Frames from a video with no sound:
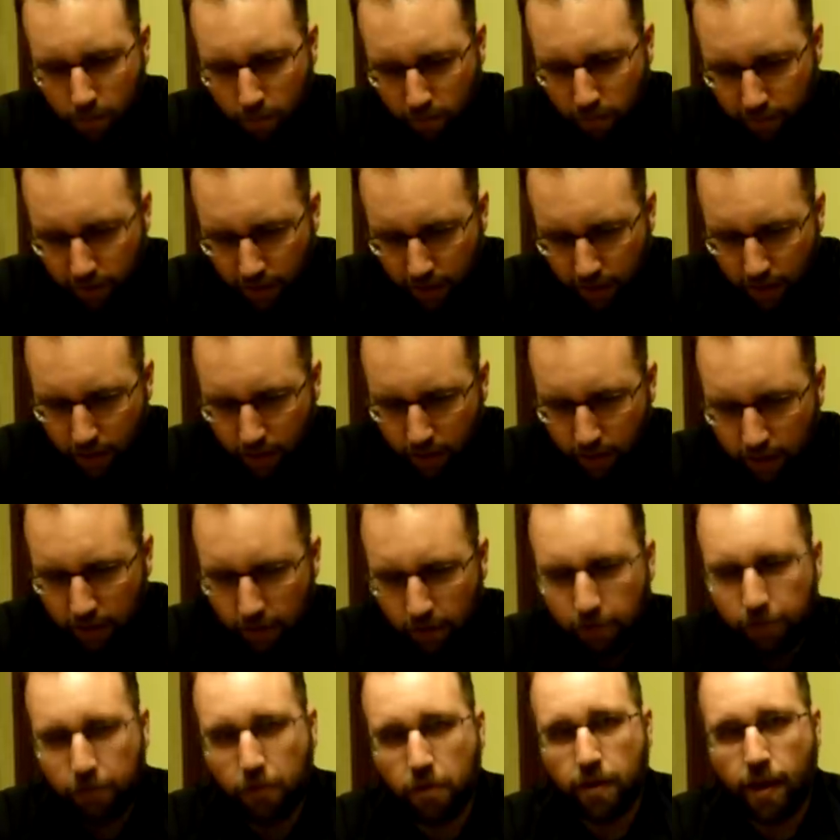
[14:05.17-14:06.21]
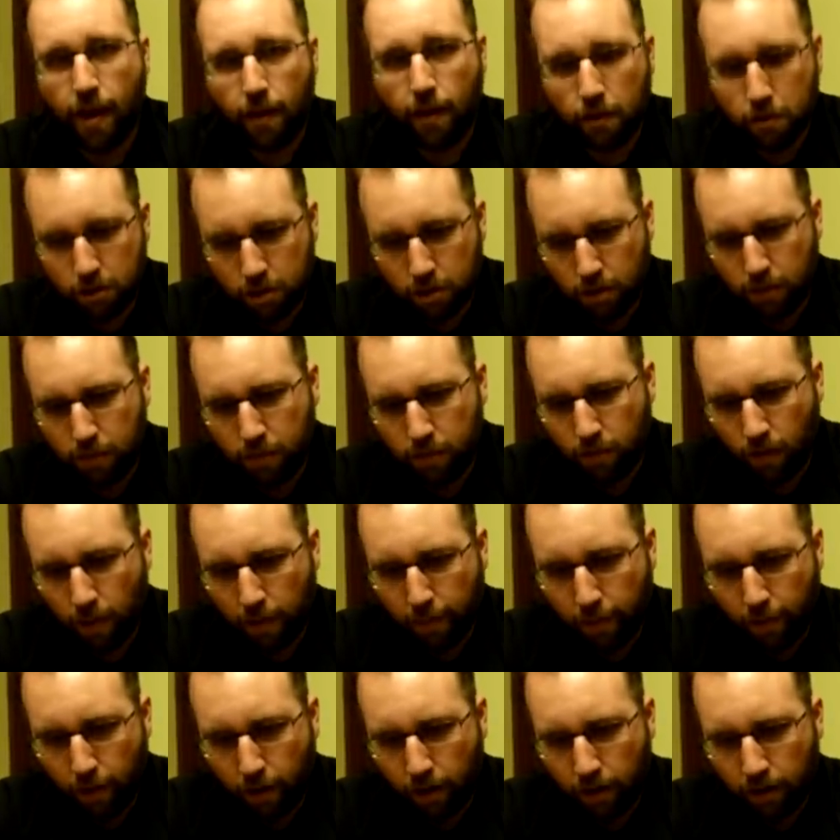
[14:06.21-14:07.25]
moving on, I got this for a dollar ship, so I
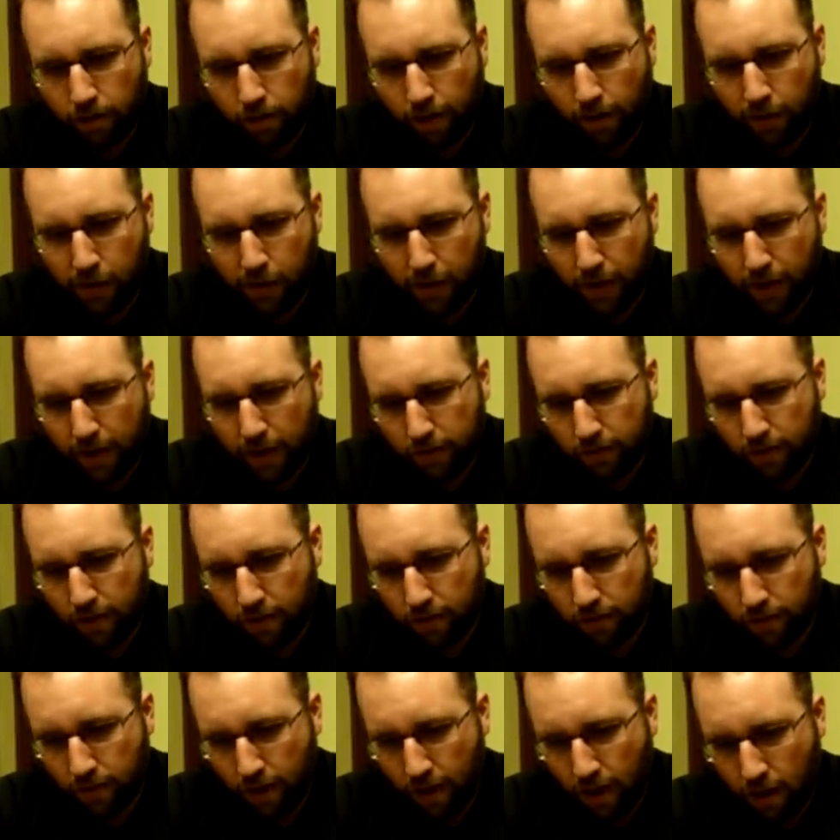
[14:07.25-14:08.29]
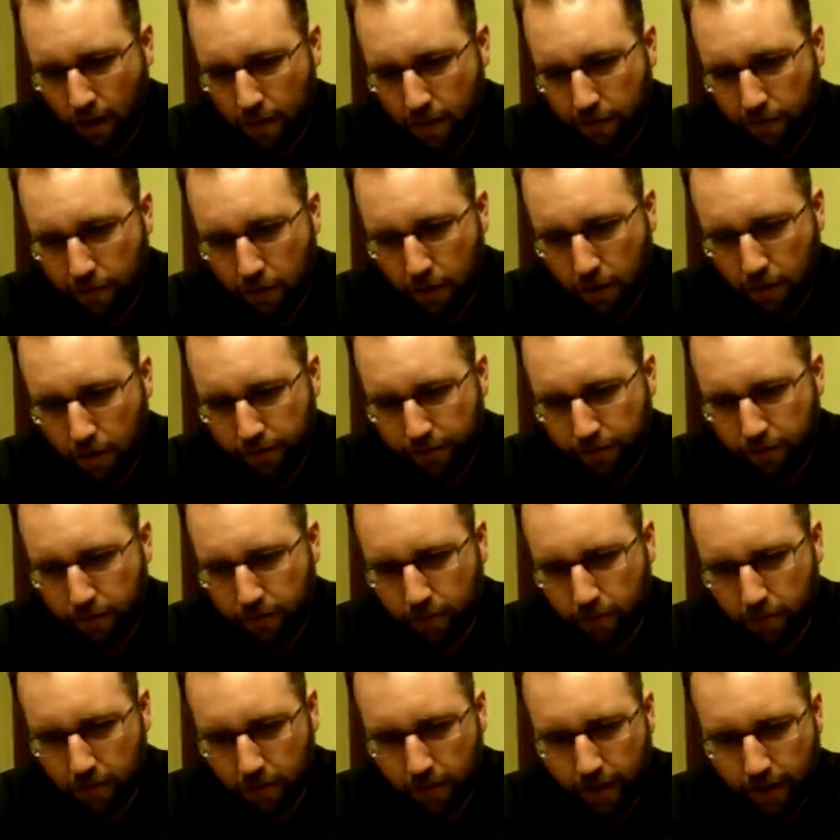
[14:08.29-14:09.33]
bought it. I don't even know how to say his name. Never heard of him,
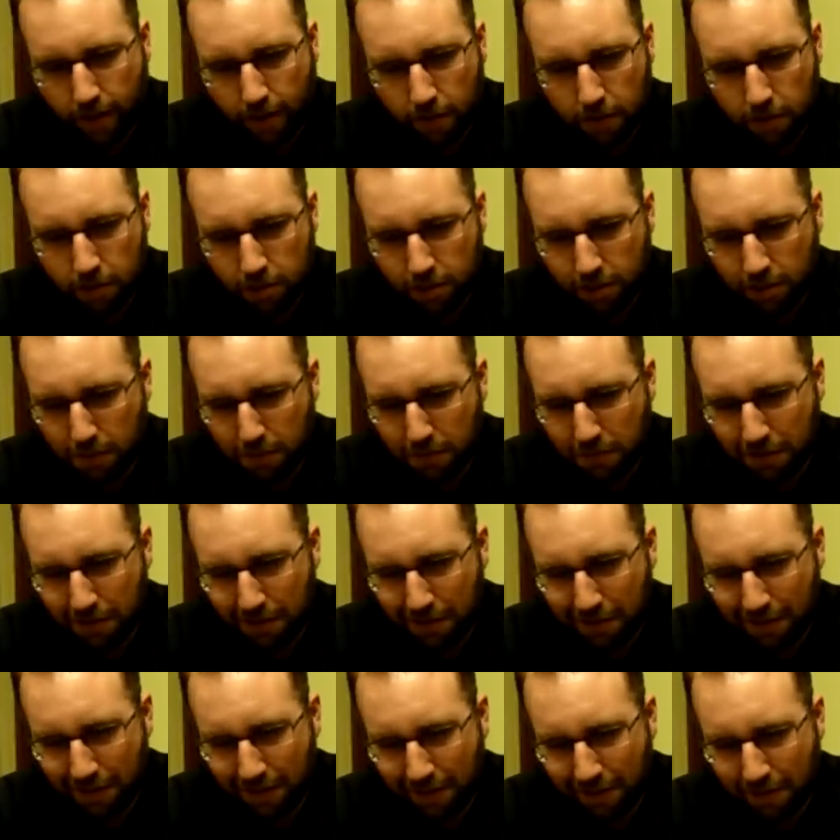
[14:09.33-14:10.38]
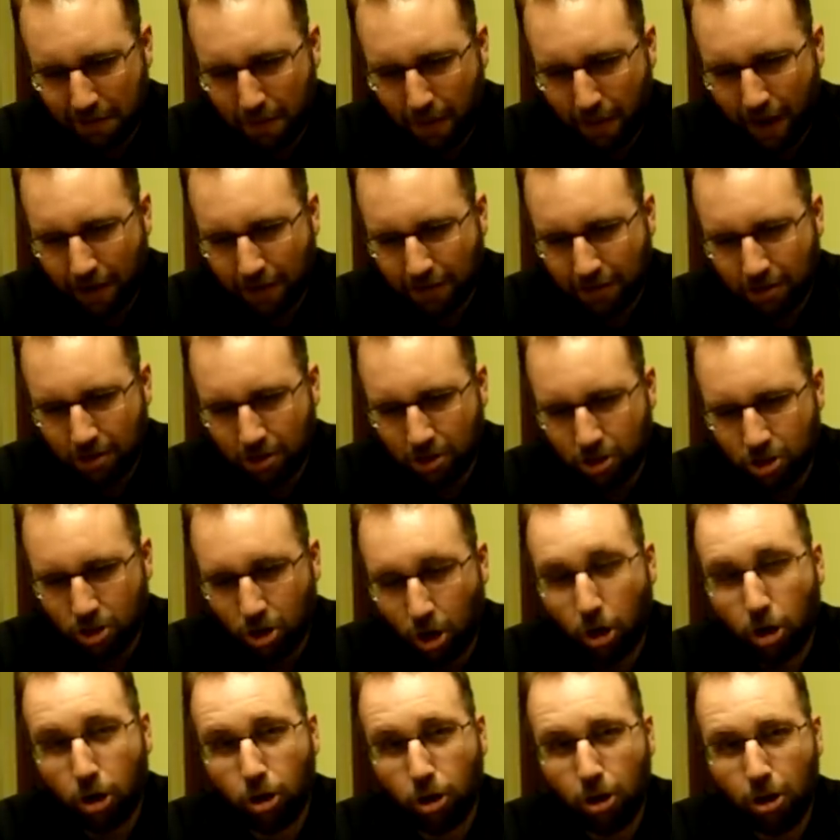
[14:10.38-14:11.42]
but it was a dollar shipped. It's Matt
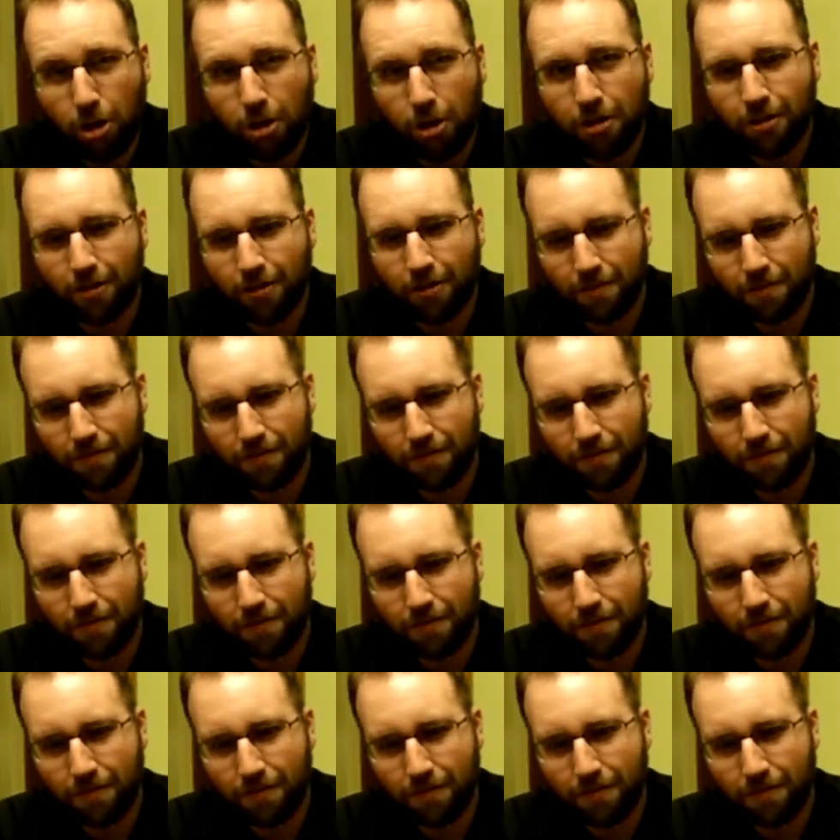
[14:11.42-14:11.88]
Jungle.